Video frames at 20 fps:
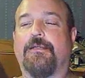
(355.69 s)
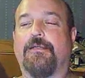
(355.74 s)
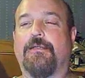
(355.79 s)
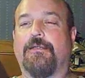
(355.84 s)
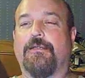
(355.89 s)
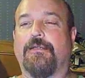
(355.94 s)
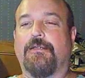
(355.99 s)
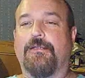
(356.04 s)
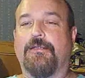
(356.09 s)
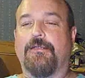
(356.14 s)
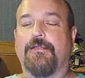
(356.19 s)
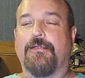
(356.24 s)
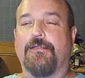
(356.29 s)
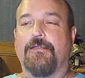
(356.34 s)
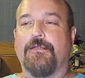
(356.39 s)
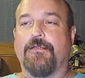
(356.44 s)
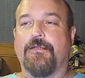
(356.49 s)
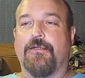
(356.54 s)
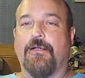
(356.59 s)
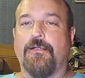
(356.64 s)
uh,
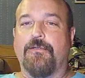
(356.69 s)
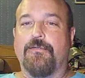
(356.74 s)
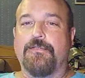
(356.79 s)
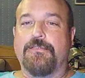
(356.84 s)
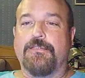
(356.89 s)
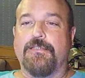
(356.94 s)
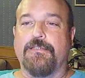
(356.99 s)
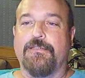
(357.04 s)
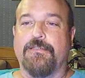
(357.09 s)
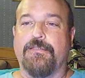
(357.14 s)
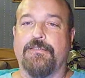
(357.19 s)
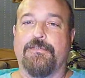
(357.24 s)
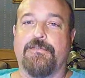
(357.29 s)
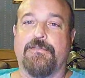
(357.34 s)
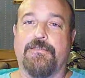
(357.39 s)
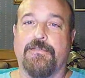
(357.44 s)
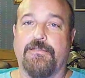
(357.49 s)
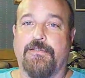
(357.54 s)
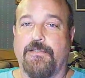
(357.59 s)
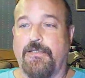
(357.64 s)
all of a sudden
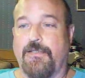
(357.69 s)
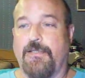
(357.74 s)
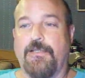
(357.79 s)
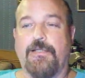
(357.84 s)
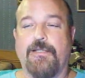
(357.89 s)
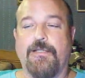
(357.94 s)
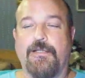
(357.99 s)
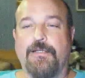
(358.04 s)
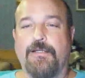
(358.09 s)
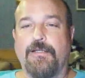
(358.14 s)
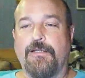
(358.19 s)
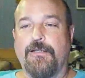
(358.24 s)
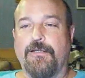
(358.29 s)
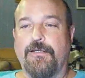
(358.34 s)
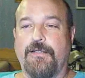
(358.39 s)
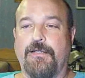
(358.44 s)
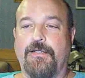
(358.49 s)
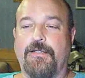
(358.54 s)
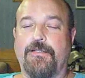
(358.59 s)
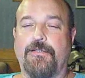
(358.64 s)
it's,
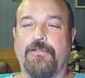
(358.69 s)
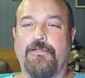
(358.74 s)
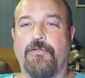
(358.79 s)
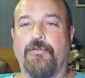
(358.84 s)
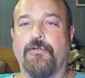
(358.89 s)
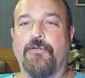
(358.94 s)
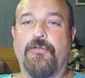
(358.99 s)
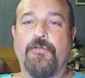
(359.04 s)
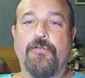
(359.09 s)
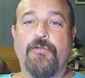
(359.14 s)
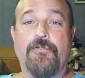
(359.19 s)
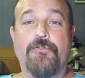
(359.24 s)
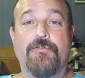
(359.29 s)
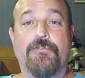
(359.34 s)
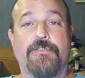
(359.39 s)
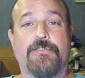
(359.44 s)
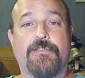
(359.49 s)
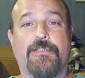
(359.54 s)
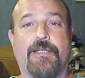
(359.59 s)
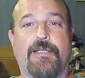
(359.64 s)
it, you're
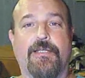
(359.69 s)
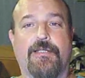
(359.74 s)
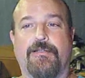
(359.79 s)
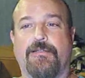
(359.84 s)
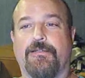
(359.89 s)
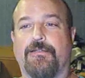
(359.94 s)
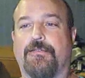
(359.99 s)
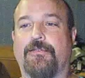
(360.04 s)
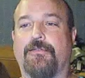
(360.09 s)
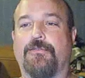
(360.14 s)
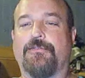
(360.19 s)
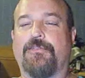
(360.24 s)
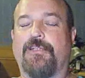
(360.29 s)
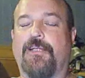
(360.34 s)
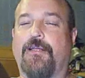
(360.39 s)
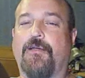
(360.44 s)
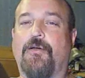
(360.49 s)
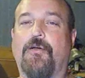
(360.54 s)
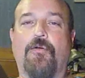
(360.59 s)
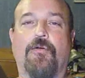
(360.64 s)
huge is like, there's
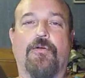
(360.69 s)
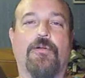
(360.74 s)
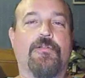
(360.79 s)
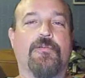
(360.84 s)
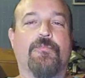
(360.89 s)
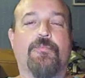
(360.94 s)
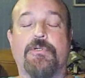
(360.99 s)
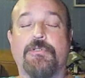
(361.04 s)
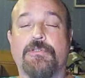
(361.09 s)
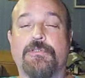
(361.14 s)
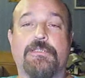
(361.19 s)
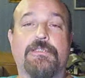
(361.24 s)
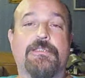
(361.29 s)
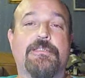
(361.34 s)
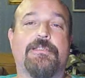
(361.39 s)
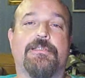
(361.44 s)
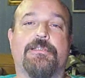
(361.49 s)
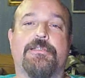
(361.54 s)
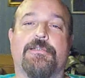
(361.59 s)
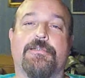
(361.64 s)
like a whole other person
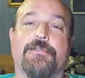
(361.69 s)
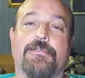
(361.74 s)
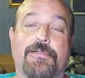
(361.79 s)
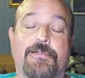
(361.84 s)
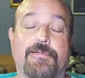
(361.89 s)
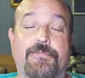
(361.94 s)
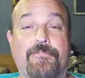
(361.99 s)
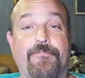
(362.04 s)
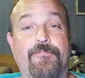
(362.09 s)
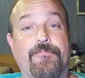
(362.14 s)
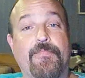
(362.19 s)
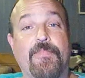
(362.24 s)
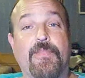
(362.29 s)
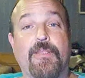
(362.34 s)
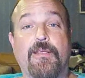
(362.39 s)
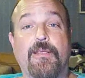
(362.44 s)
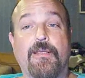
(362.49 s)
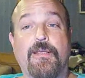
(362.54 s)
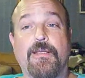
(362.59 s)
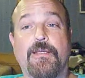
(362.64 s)
in there.
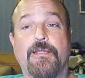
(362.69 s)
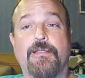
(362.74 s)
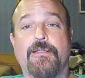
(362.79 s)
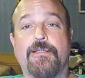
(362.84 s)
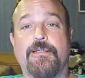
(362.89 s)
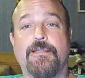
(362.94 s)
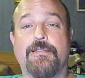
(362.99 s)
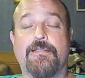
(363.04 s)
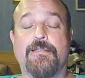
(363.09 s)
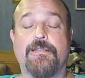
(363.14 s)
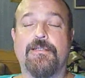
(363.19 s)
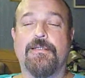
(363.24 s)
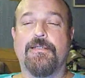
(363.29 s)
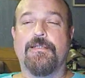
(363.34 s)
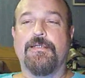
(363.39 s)
And then,